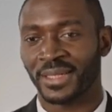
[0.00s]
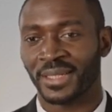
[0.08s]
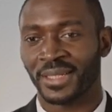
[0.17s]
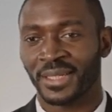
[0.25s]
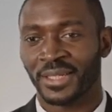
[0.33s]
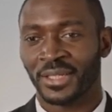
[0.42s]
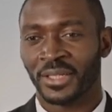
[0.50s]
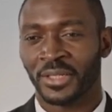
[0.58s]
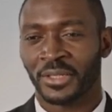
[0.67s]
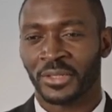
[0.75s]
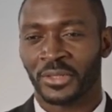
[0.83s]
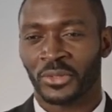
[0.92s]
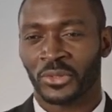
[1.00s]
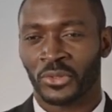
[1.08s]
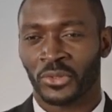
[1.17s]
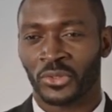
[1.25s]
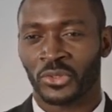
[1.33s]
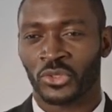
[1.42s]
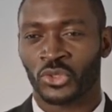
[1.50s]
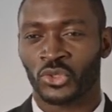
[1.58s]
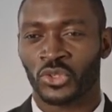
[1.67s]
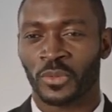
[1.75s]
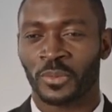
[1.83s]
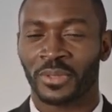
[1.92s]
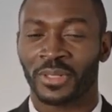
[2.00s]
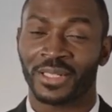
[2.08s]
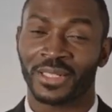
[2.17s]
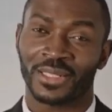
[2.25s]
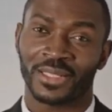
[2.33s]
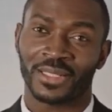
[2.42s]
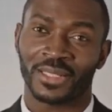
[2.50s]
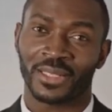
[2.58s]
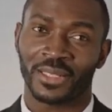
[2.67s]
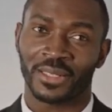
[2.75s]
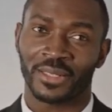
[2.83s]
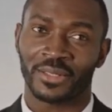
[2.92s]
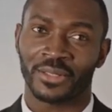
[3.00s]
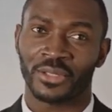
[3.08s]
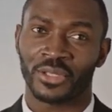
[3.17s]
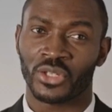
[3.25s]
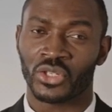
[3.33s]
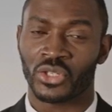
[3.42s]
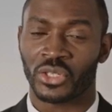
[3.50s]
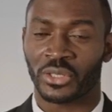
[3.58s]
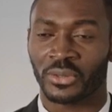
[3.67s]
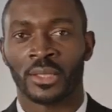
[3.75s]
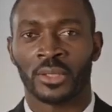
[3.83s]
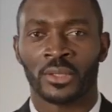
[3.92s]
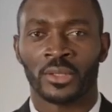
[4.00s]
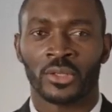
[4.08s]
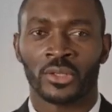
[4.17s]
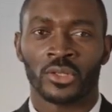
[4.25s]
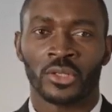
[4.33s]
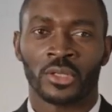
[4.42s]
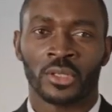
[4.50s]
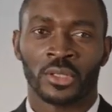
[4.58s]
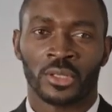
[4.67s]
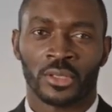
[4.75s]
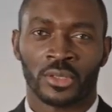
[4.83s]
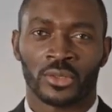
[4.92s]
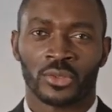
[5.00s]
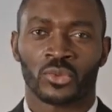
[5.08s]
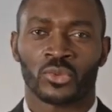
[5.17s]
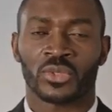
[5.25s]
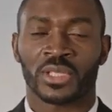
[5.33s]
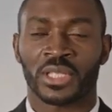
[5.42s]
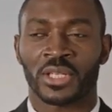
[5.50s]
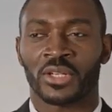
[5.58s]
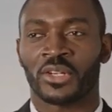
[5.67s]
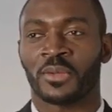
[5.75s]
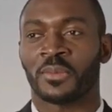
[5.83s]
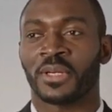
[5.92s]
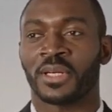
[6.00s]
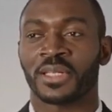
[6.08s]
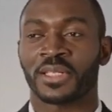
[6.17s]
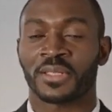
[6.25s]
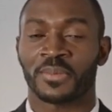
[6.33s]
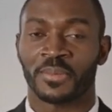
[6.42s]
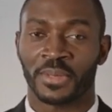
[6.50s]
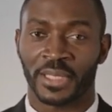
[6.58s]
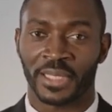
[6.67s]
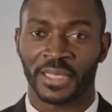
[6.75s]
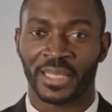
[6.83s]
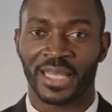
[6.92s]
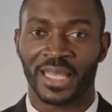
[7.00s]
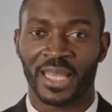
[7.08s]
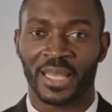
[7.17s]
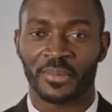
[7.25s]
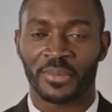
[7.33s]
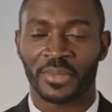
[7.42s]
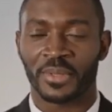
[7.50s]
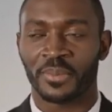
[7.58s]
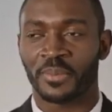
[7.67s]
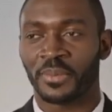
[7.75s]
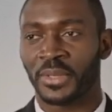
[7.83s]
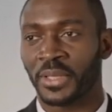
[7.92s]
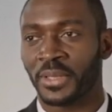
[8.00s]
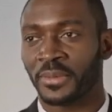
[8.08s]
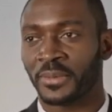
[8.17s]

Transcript: If we all adopt their lifestyle, and men begin to marry men, and women begin to